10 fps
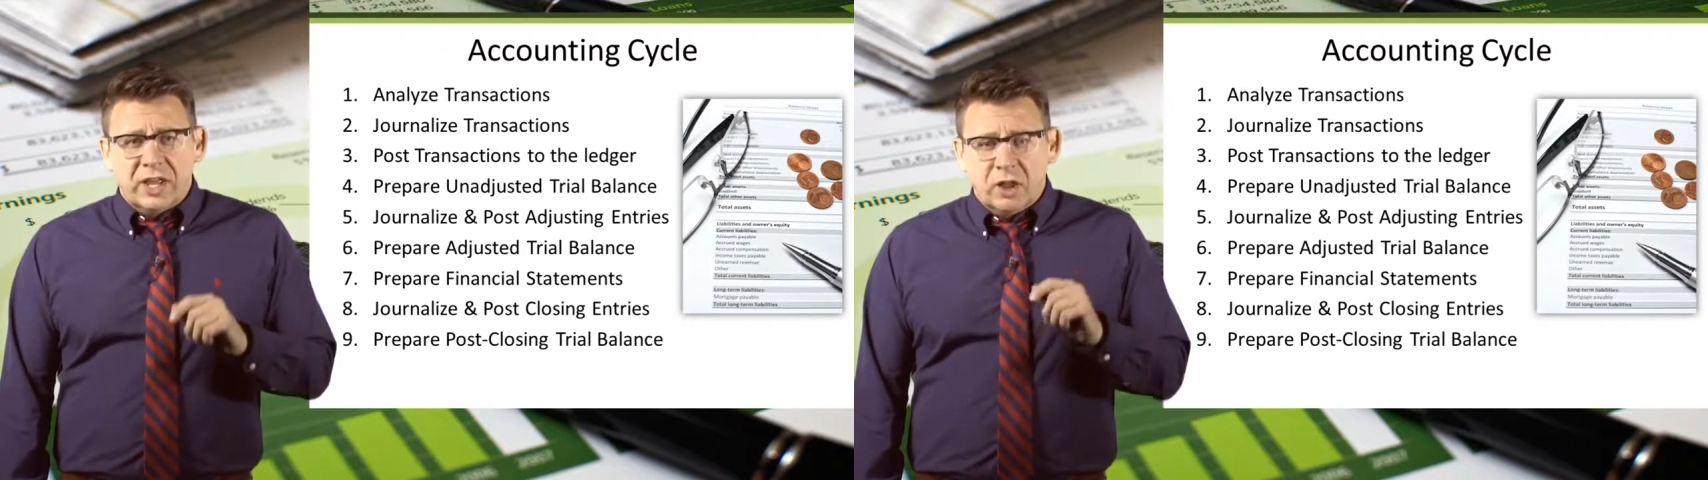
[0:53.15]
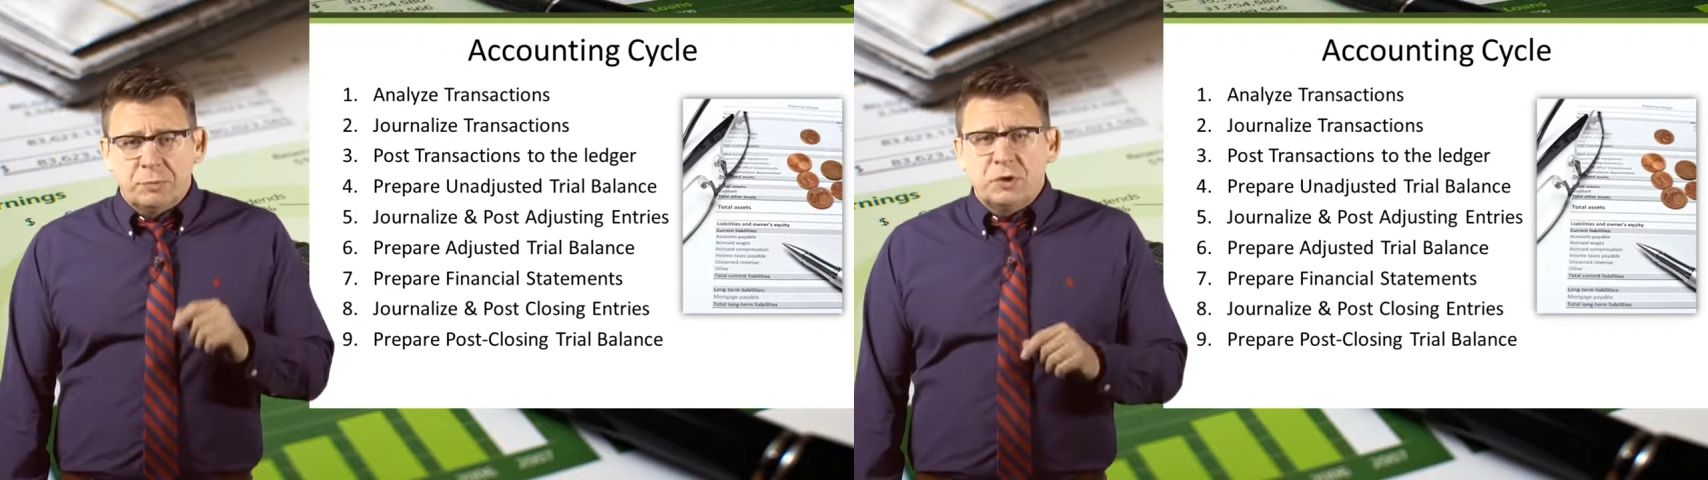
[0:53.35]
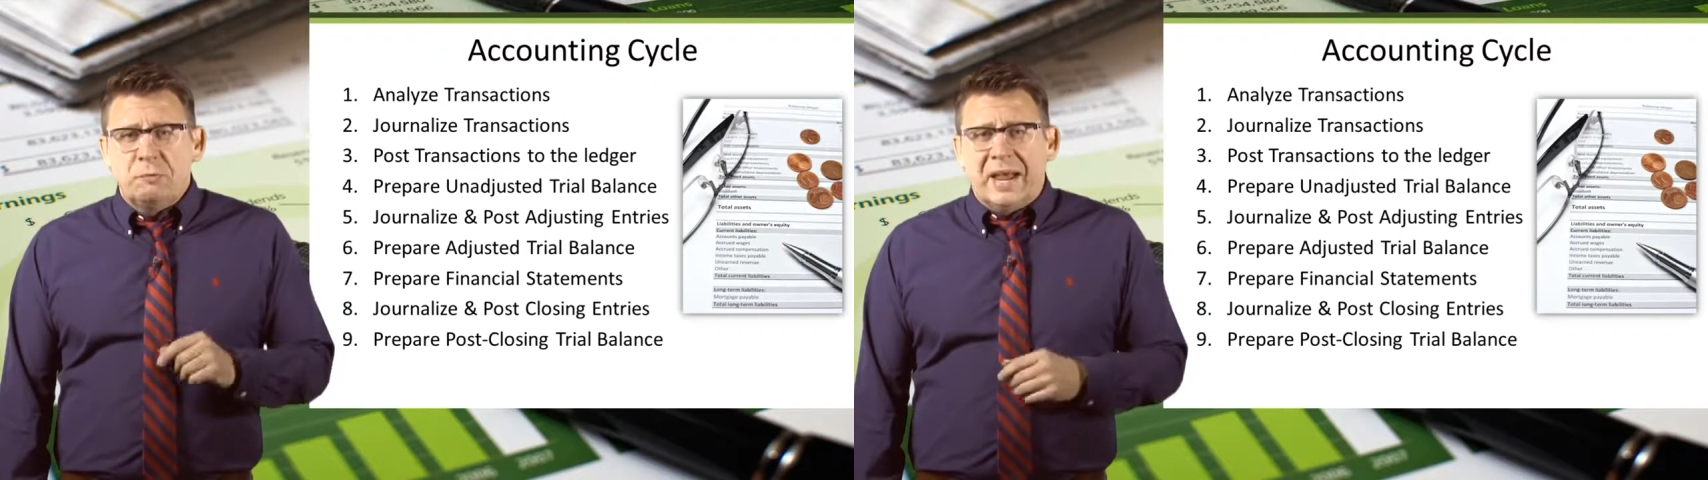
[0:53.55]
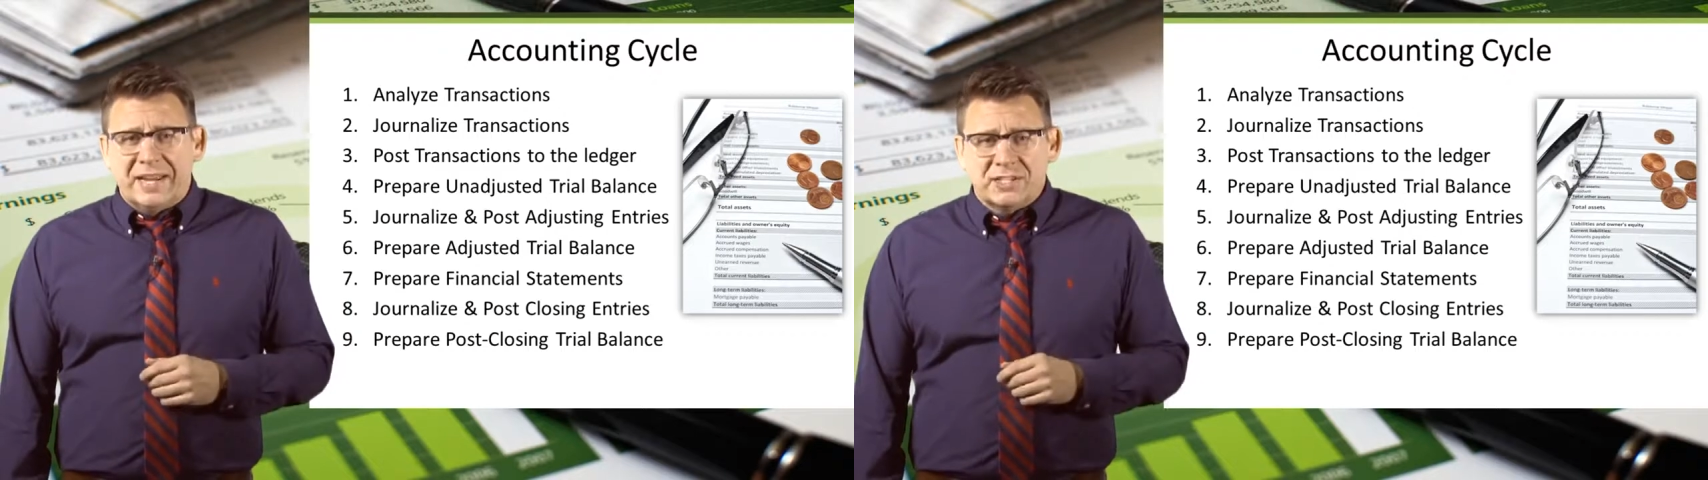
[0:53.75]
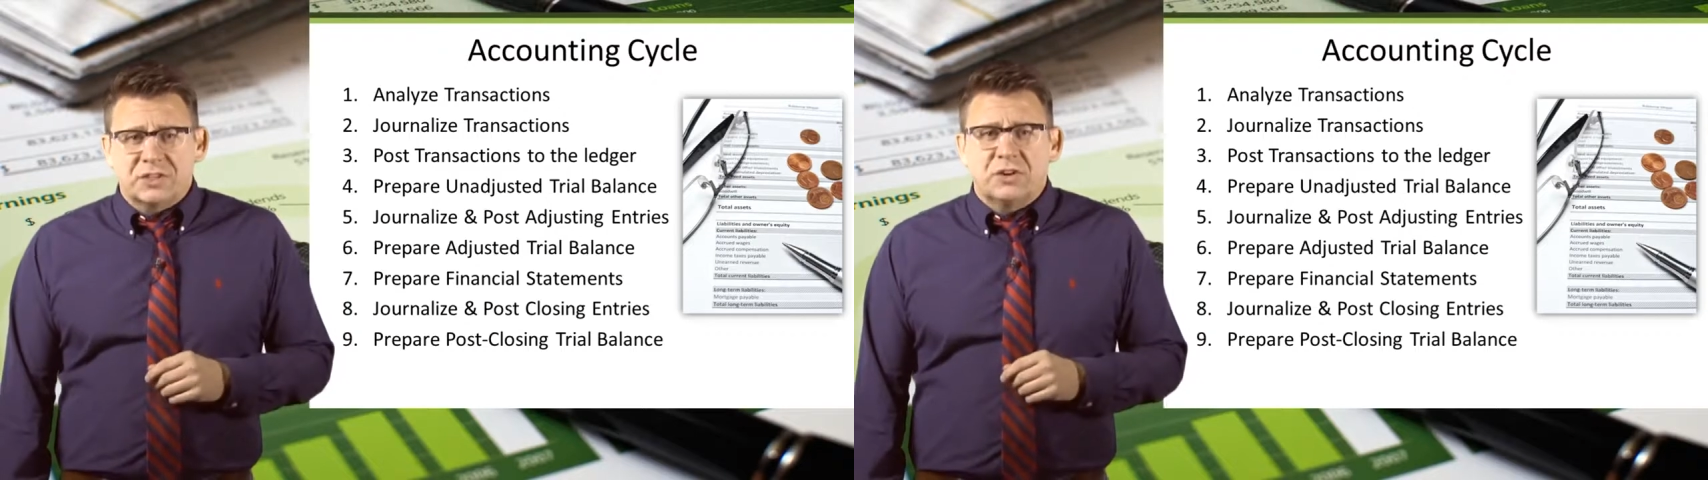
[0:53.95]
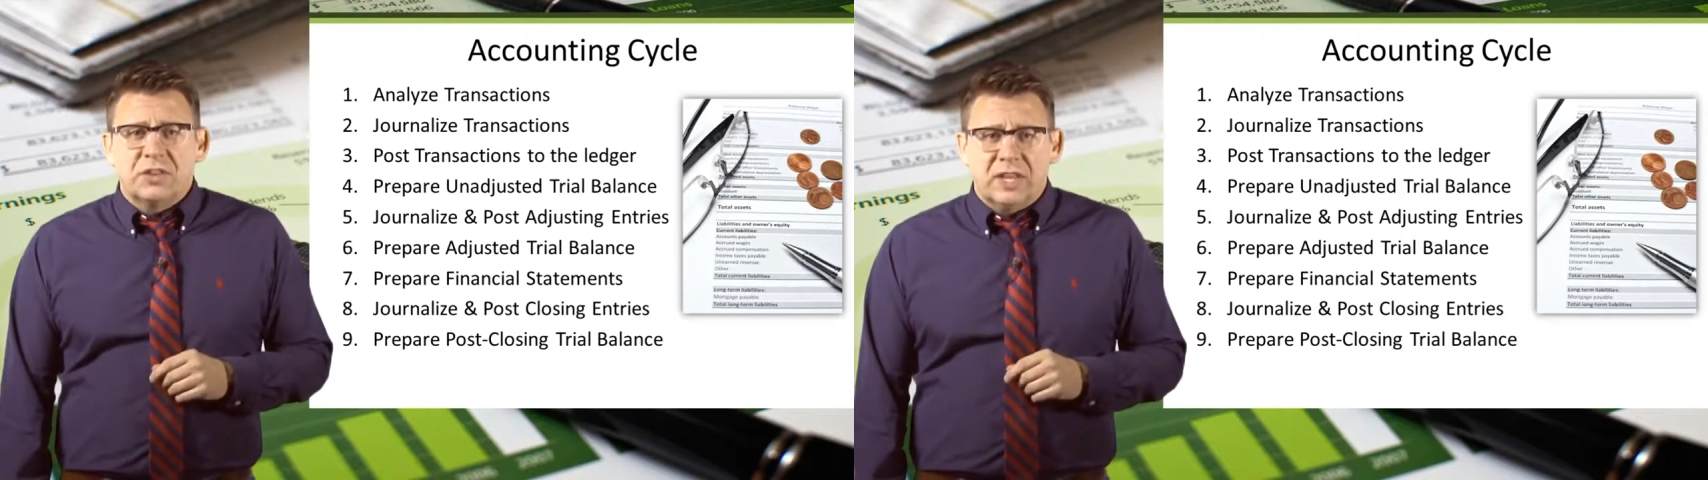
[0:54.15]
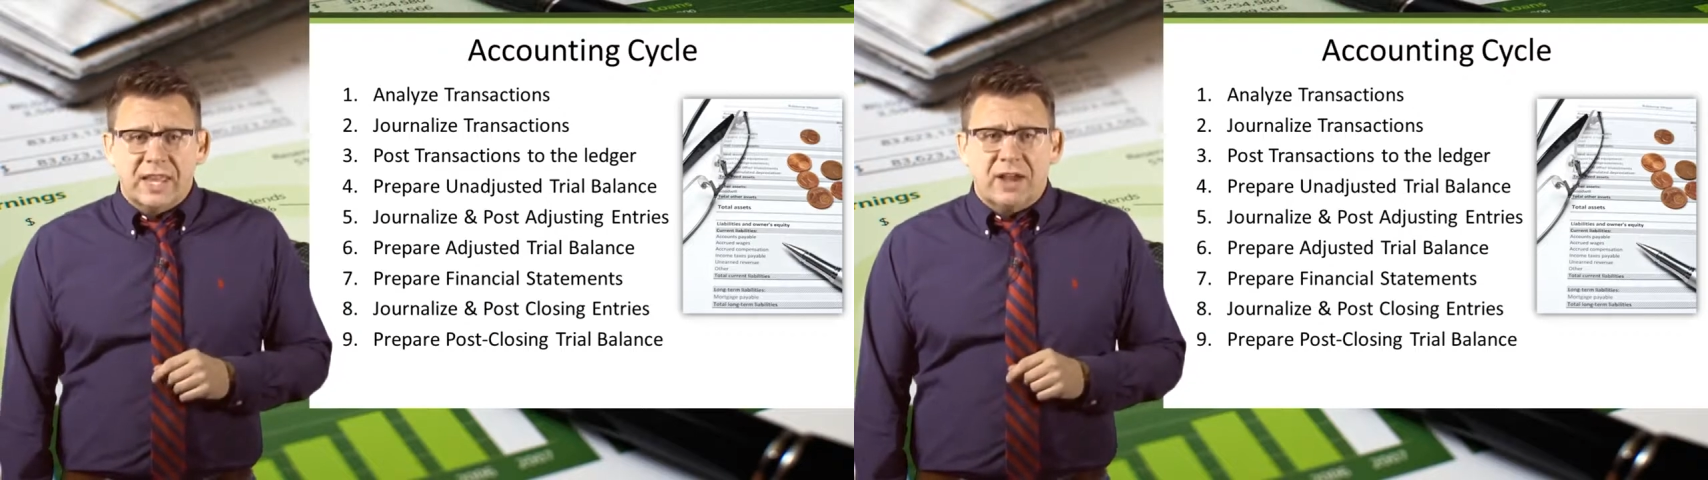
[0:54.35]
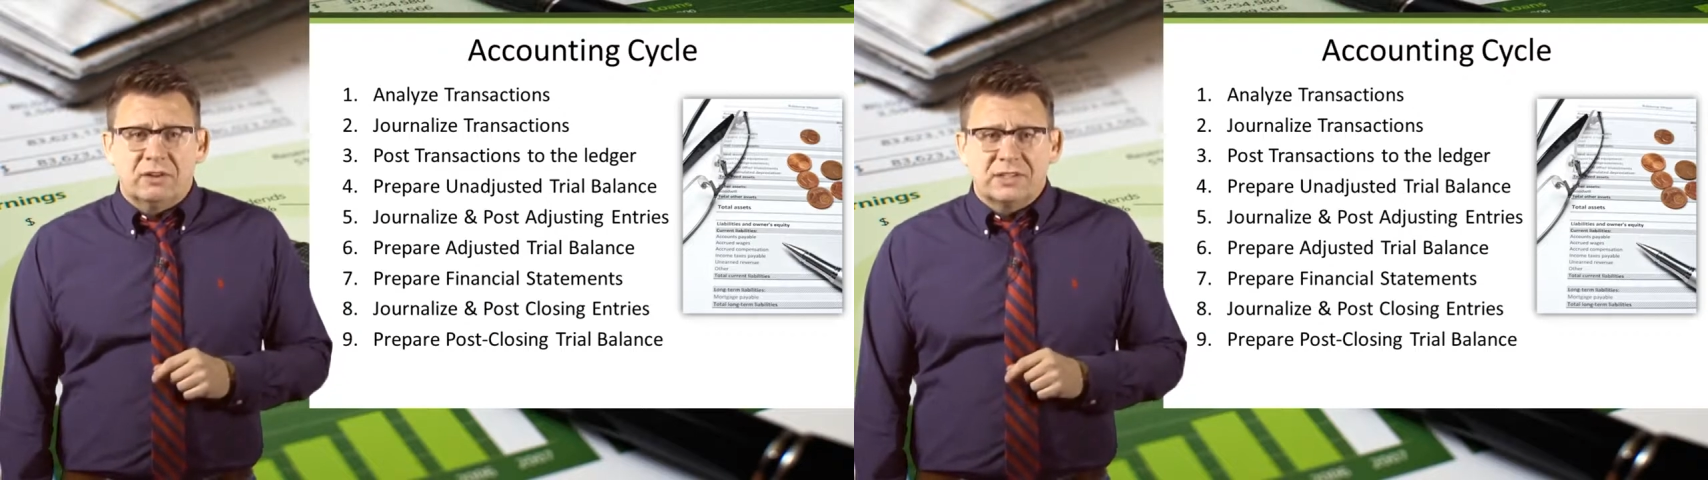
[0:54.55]
help you master the
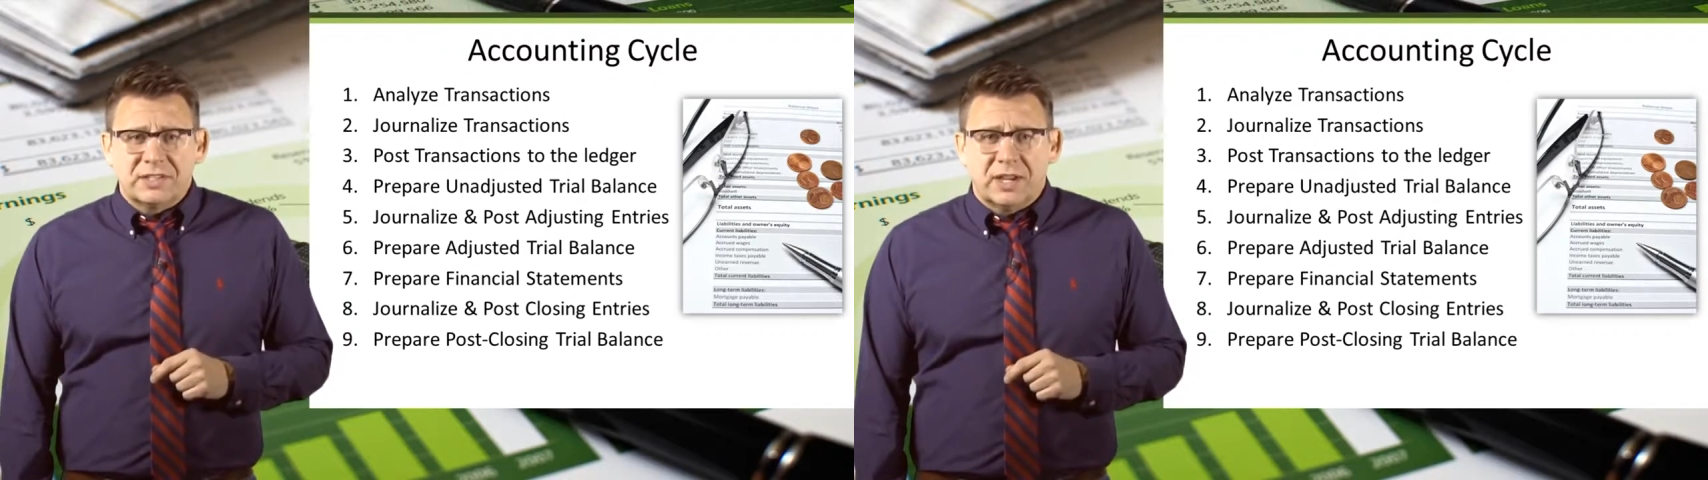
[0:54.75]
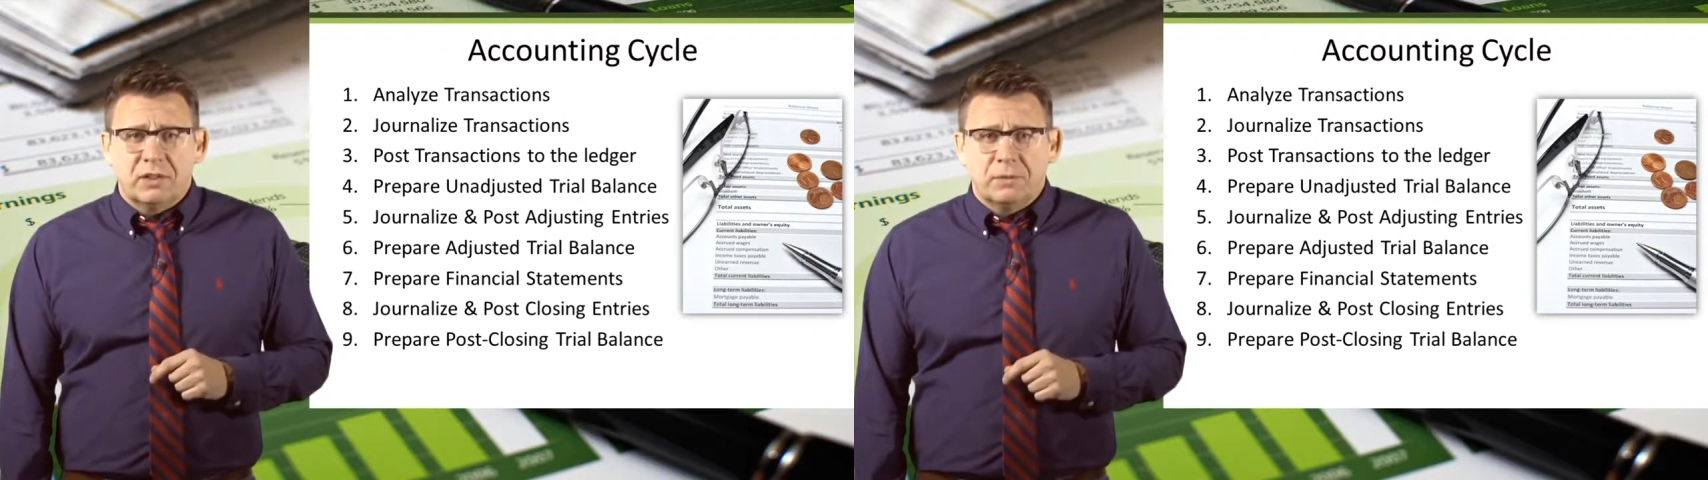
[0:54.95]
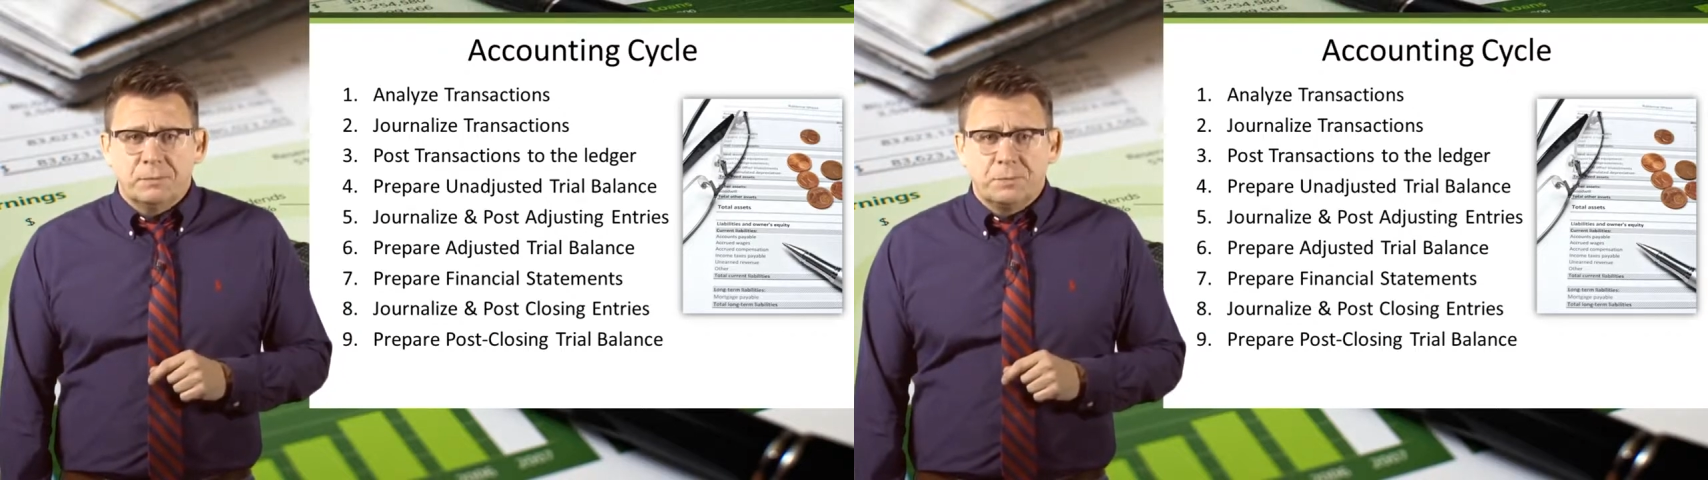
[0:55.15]
accounting cycle.